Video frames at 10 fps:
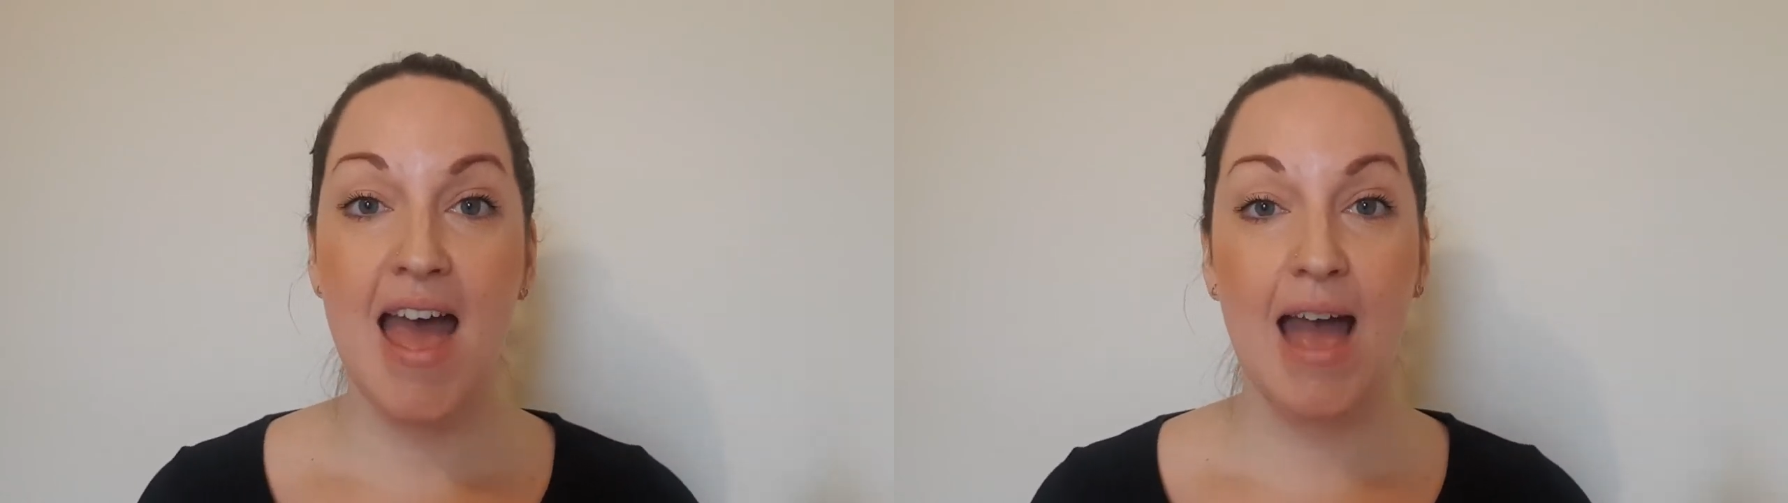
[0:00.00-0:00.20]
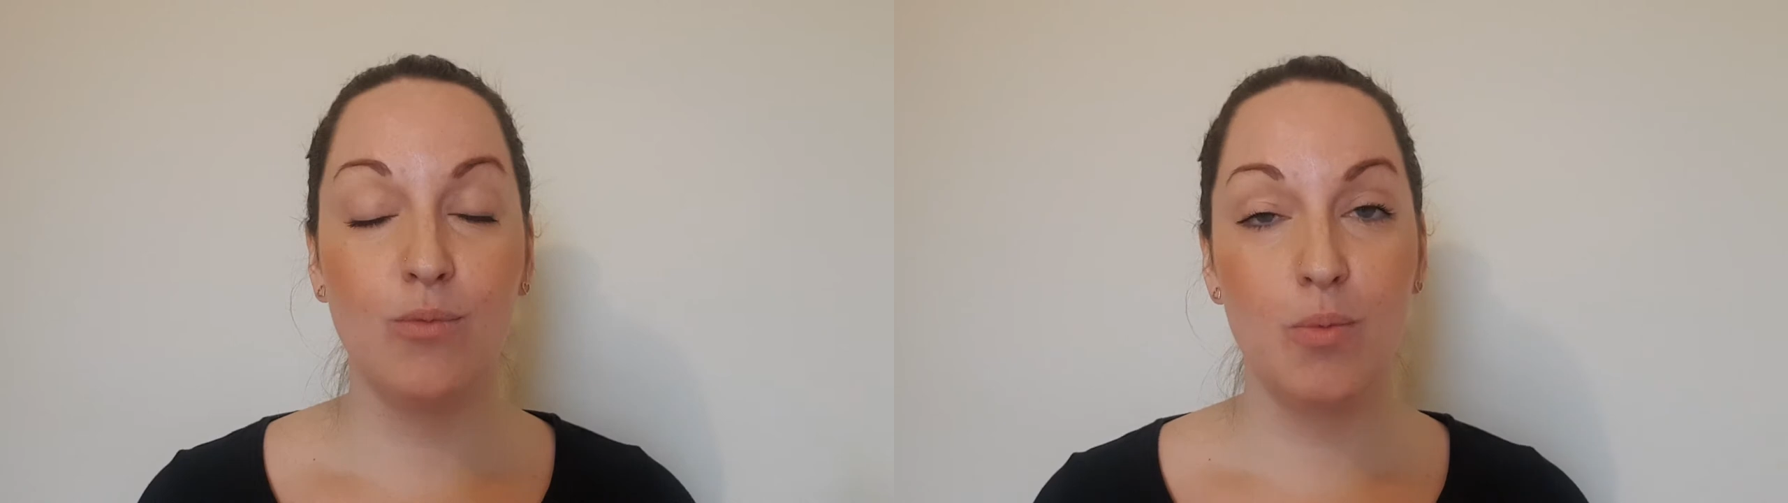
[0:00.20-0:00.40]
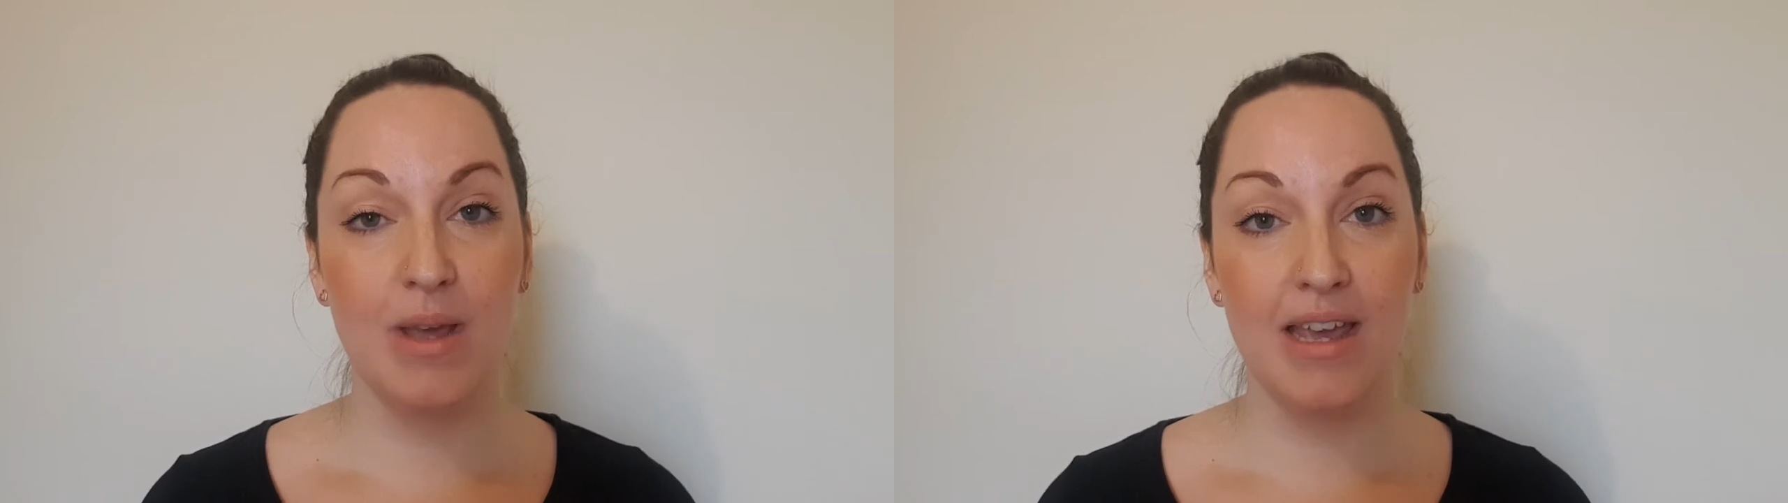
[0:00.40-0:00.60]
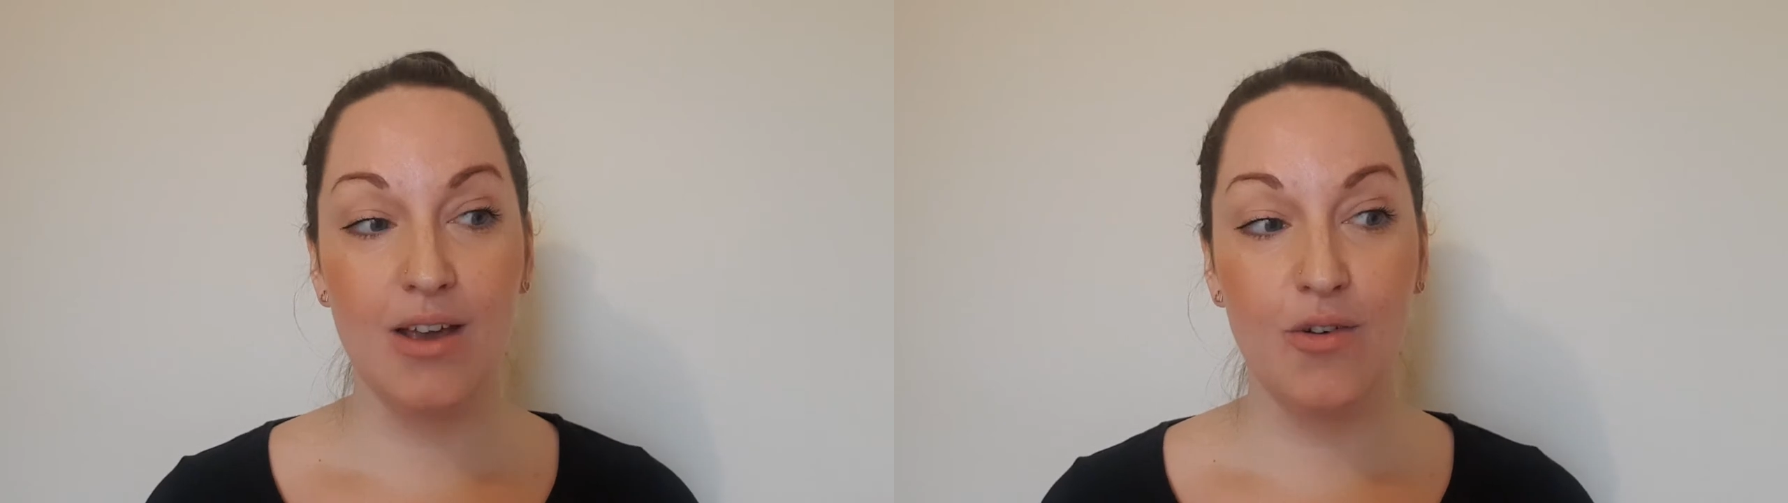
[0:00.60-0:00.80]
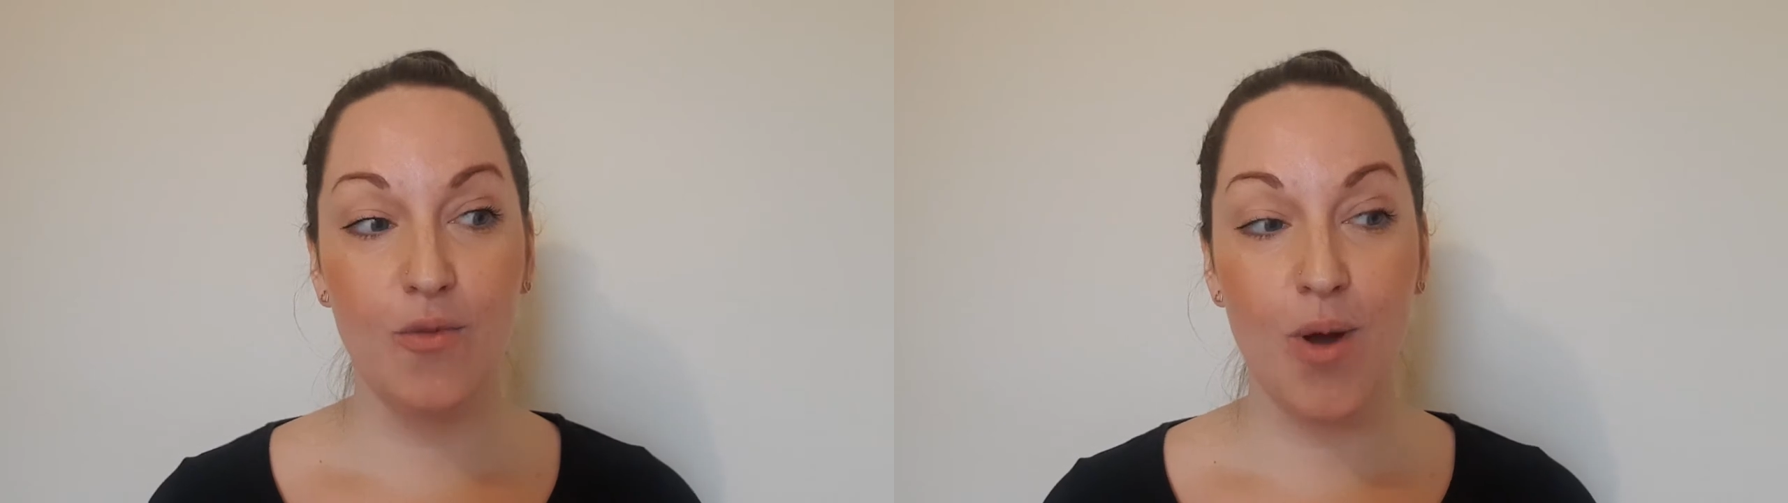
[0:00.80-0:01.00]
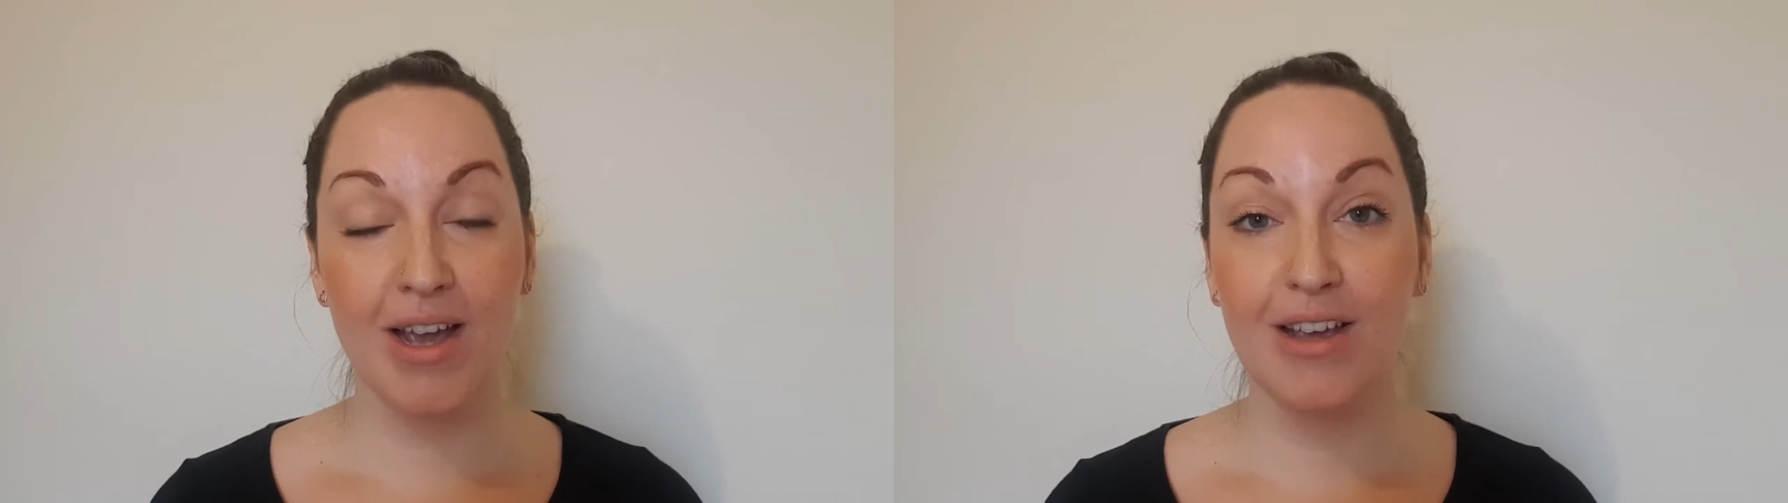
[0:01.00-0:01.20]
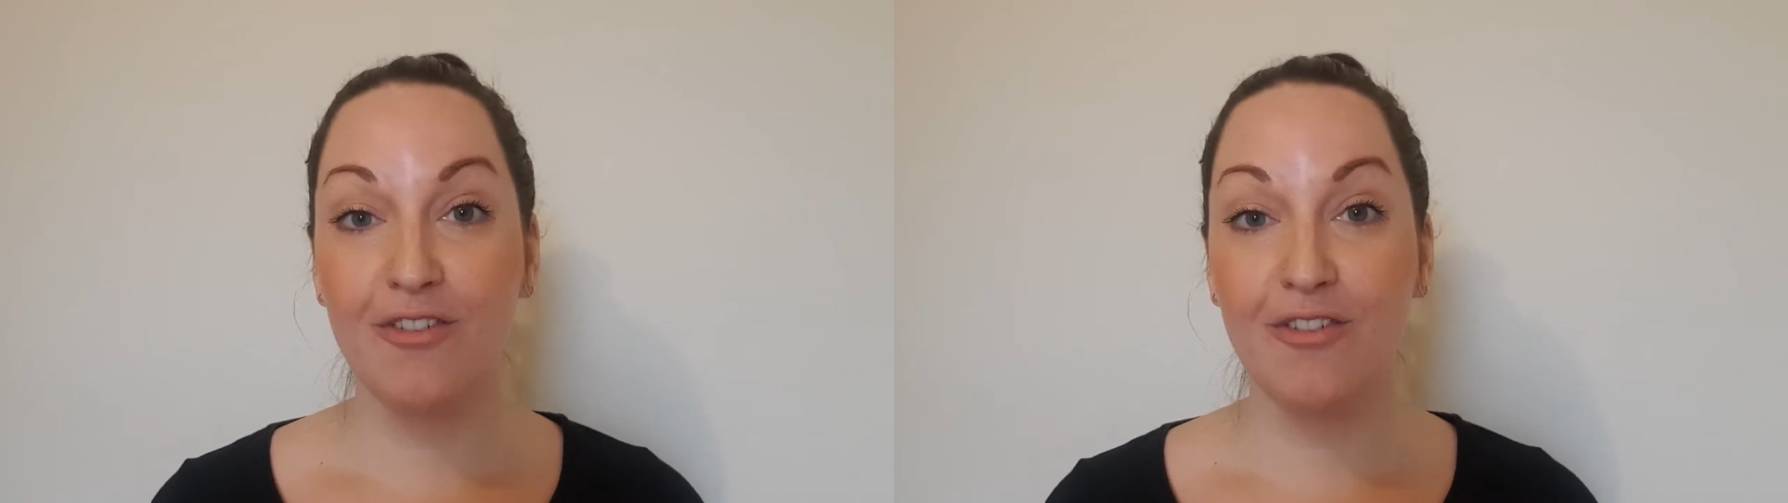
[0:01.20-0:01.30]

and we'll be working